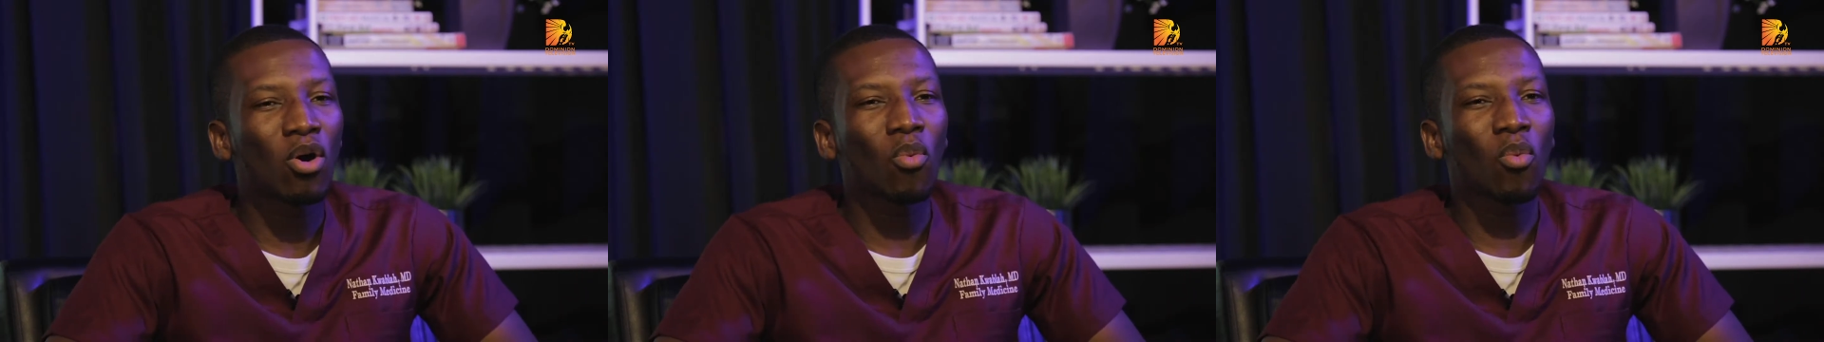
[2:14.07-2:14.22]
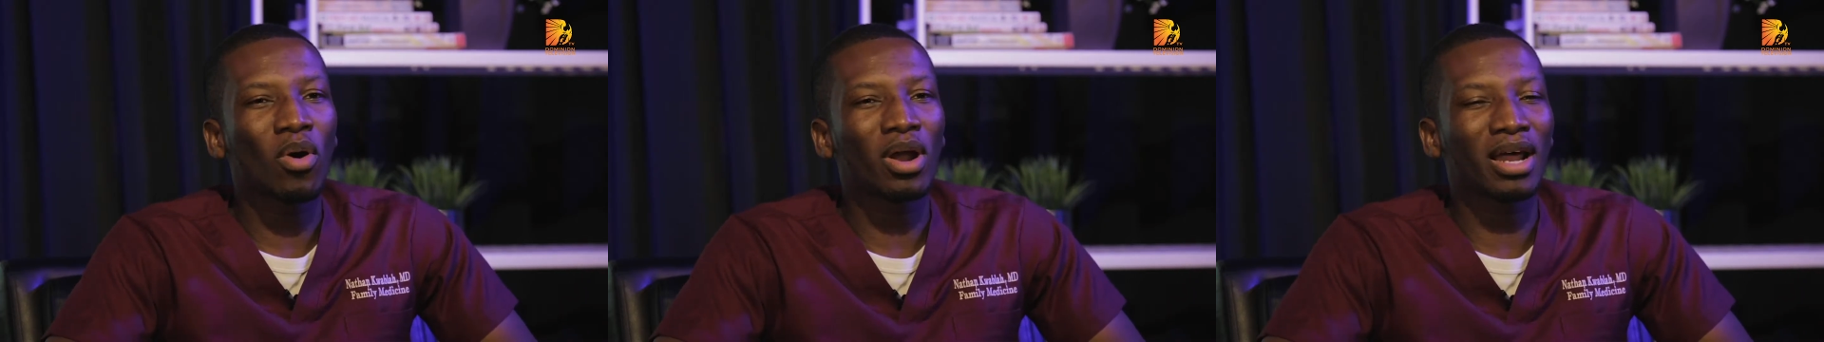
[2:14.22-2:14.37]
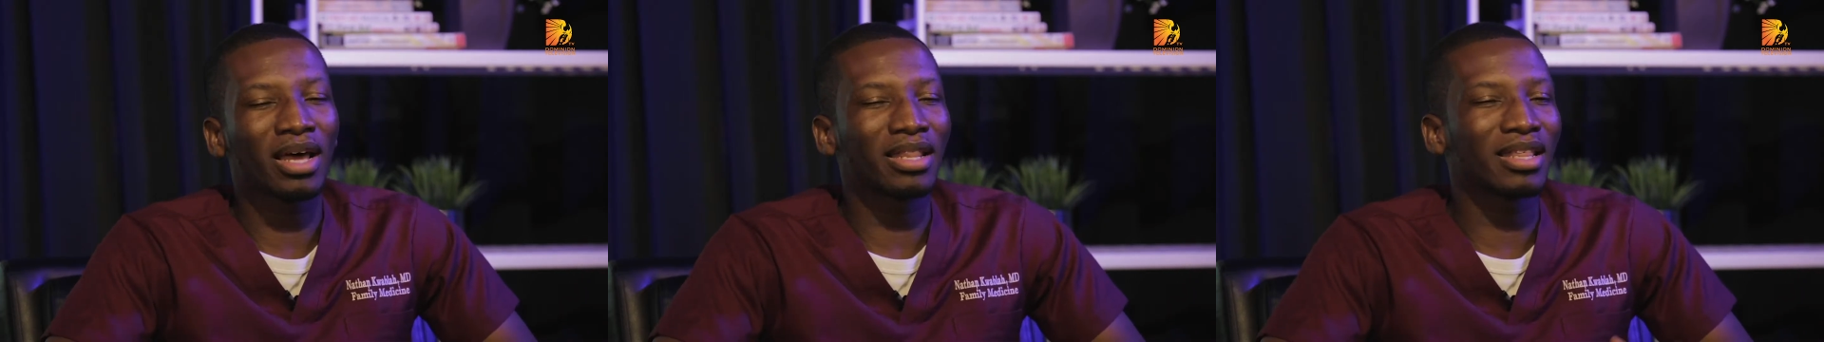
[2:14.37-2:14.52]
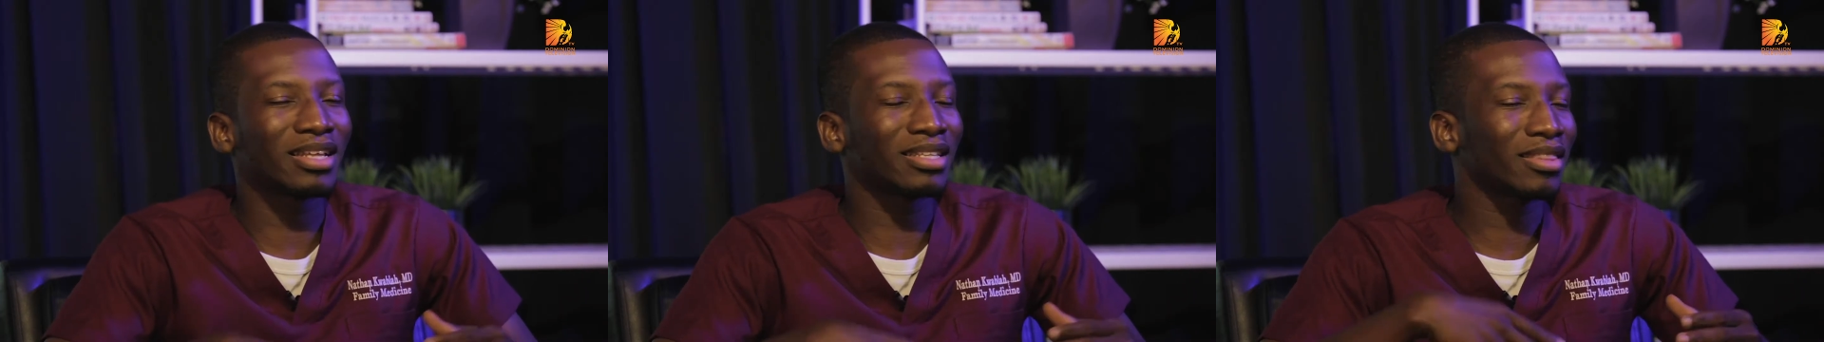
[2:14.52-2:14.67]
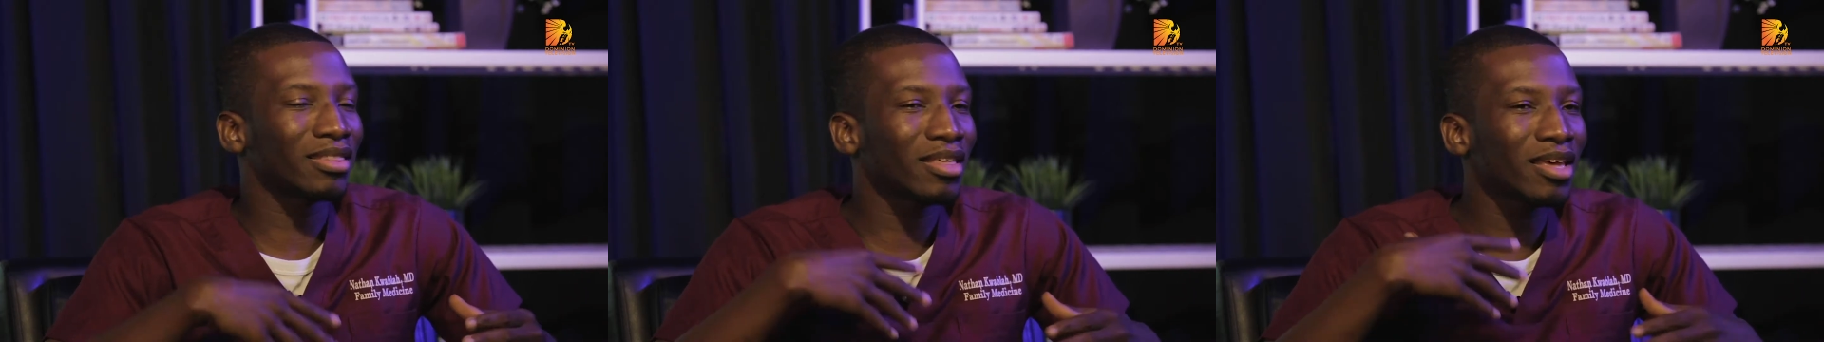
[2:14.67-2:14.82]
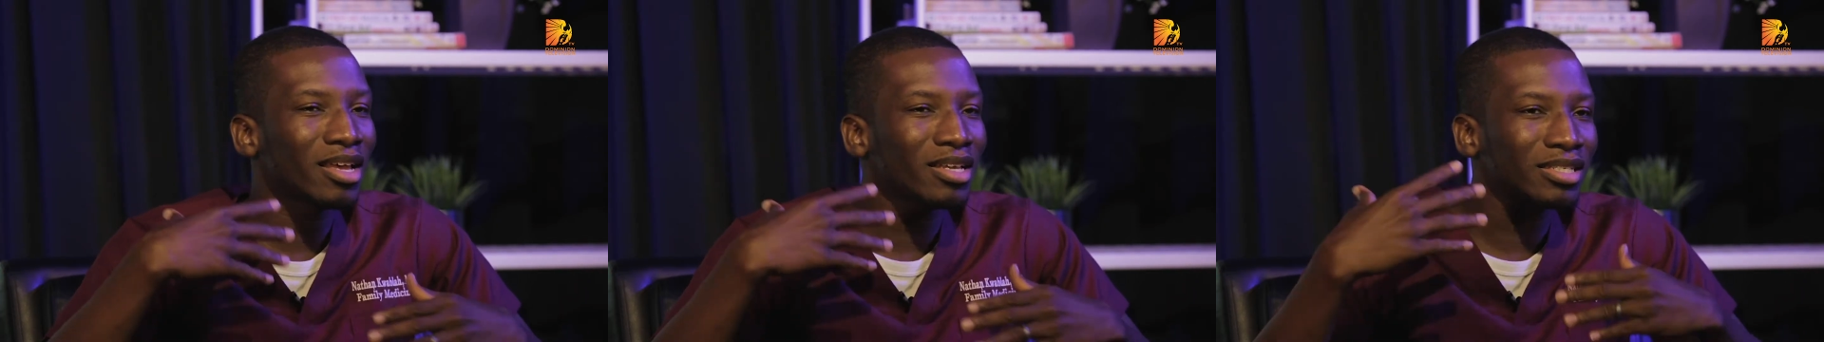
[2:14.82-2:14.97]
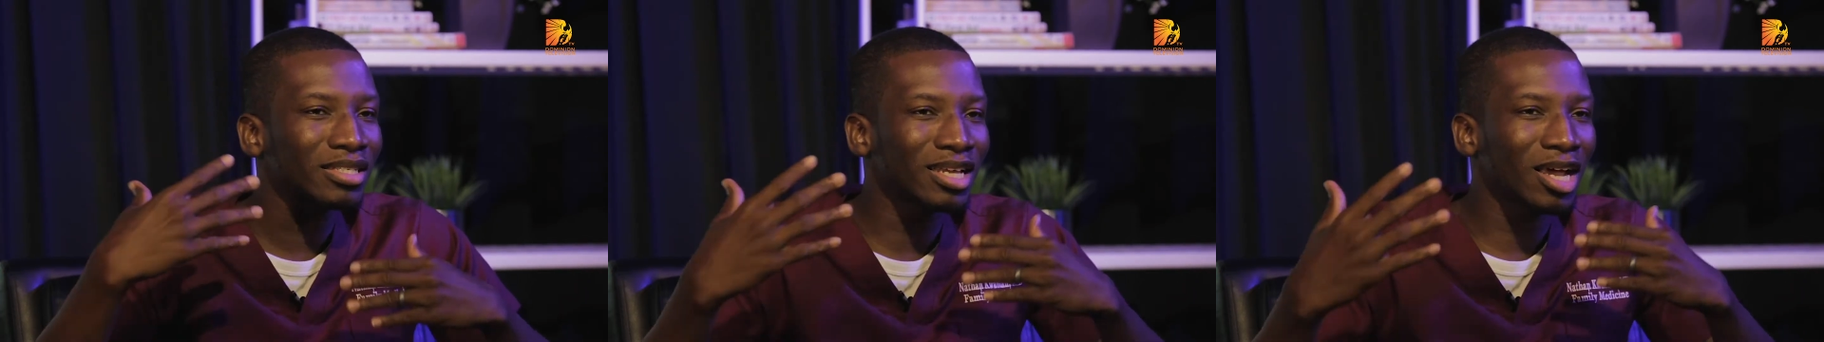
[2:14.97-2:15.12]
What are the
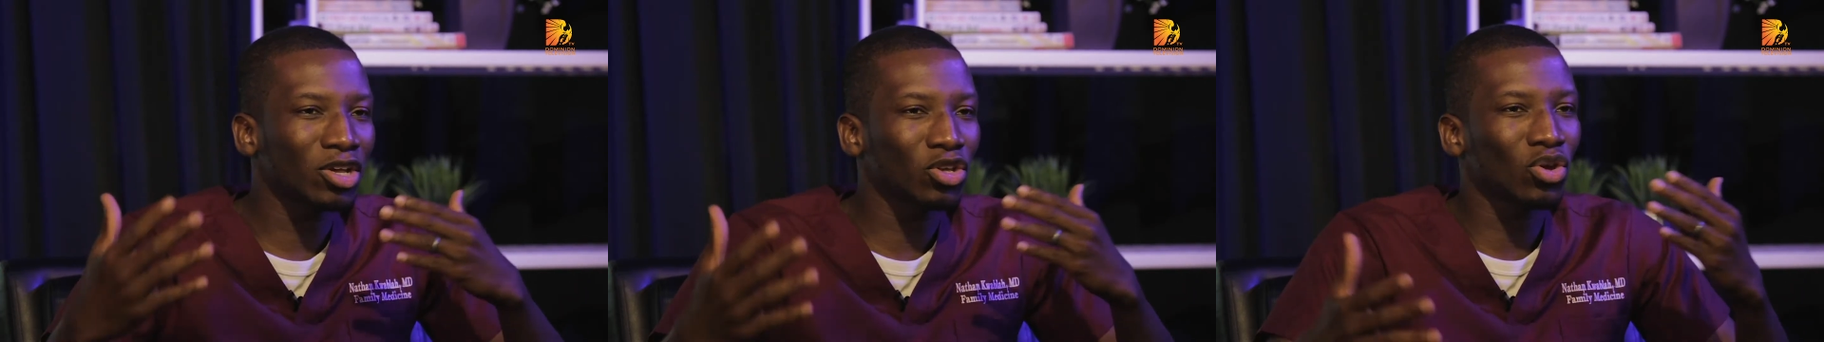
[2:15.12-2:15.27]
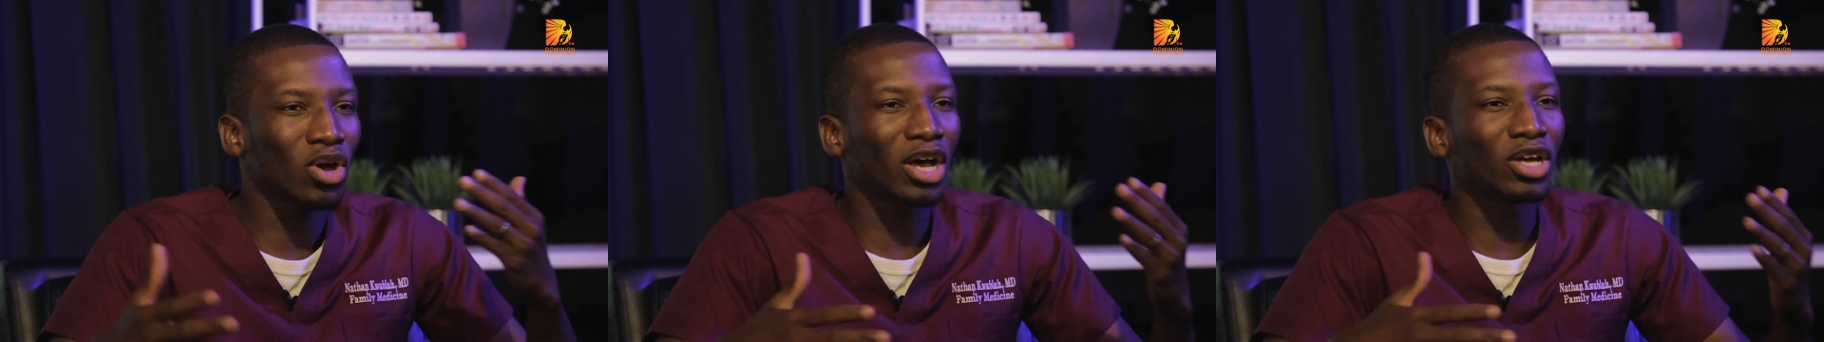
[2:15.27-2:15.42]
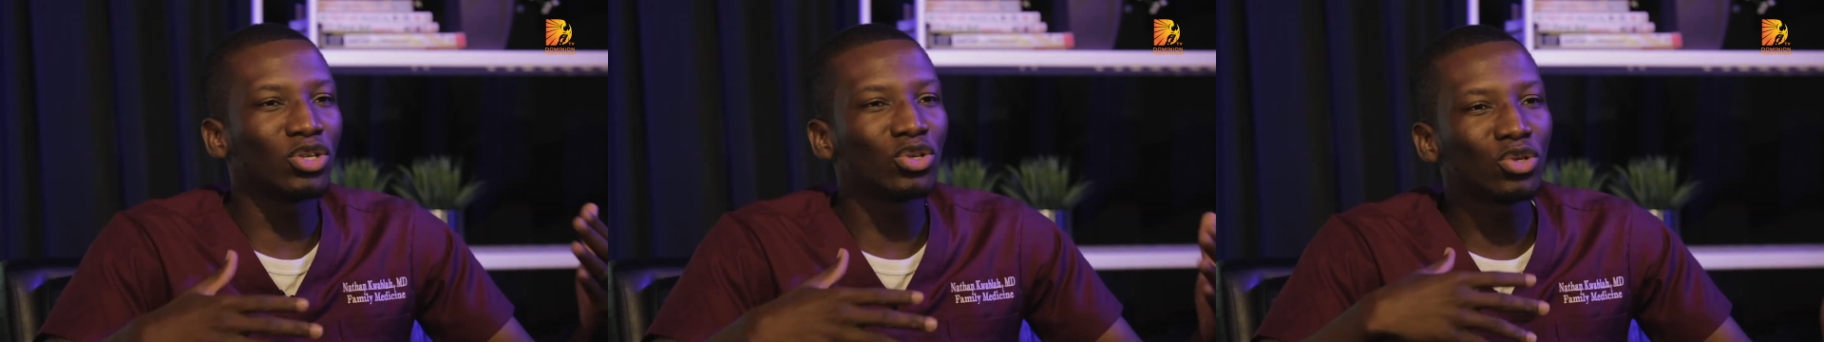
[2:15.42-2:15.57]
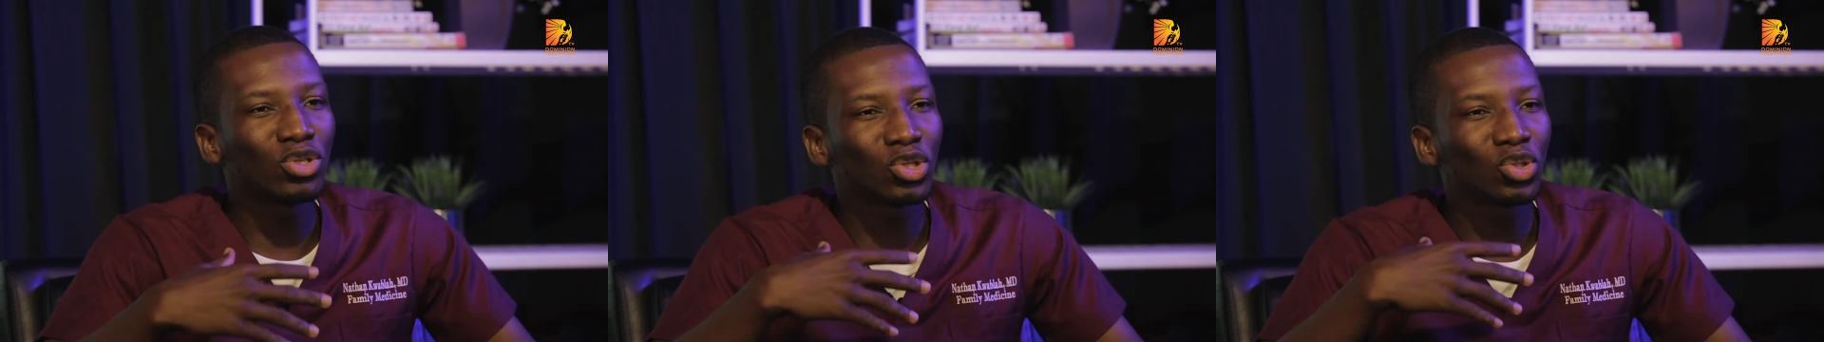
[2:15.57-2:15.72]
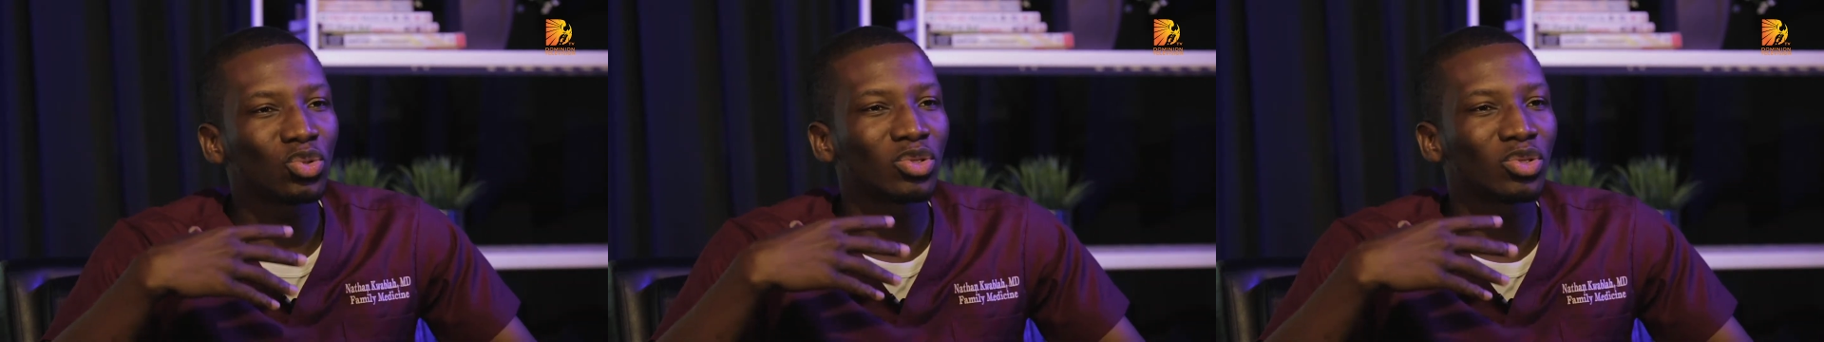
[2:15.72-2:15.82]
things that you are used